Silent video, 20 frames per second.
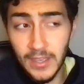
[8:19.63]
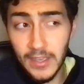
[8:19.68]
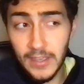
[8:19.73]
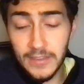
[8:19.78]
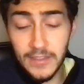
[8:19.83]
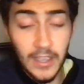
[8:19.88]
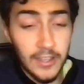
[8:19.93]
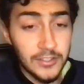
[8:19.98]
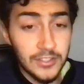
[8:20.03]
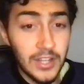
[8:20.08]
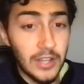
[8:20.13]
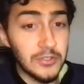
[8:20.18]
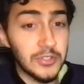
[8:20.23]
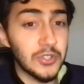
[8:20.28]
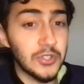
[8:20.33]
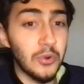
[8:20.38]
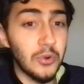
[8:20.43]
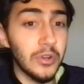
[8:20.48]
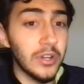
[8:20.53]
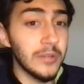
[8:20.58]
touchdown
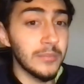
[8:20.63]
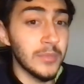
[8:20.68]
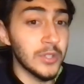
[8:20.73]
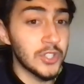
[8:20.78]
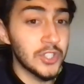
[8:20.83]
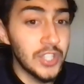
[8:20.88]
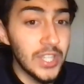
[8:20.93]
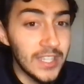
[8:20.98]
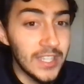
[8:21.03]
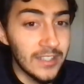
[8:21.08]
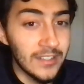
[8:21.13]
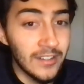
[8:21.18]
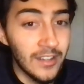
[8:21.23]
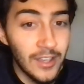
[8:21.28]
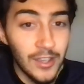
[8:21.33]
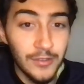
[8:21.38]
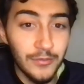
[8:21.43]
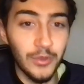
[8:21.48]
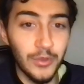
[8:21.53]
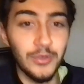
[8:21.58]
scoring machine
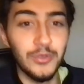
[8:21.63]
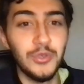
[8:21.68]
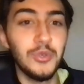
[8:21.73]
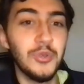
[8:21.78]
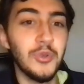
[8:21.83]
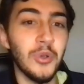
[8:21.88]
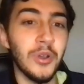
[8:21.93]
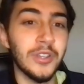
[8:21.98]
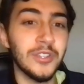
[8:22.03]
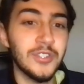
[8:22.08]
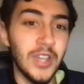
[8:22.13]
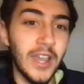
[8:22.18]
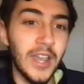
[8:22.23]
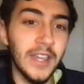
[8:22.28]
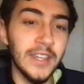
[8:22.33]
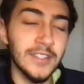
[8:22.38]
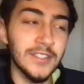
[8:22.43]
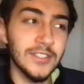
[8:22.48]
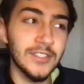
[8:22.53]
for the New York Giants.